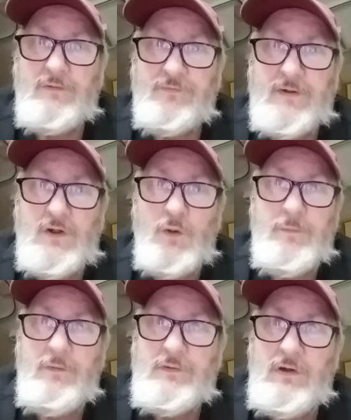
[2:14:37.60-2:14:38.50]
My friend
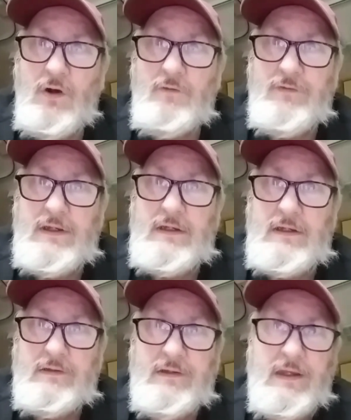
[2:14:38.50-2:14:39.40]
helped me with the
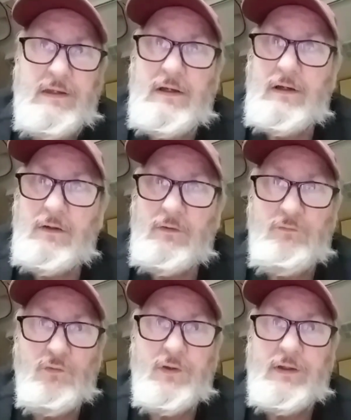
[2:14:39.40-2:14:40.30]
RV.
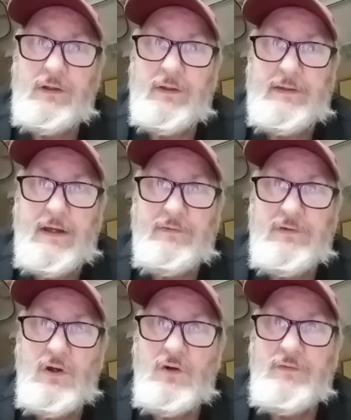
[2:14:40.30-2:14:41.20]
He really cleaned
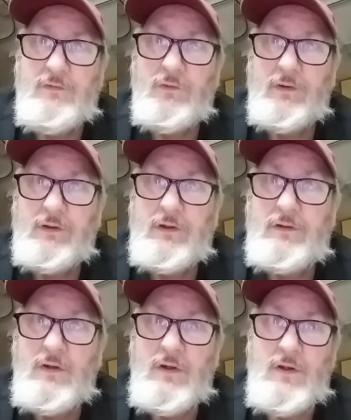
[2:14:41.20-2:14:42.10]
out the RV really good.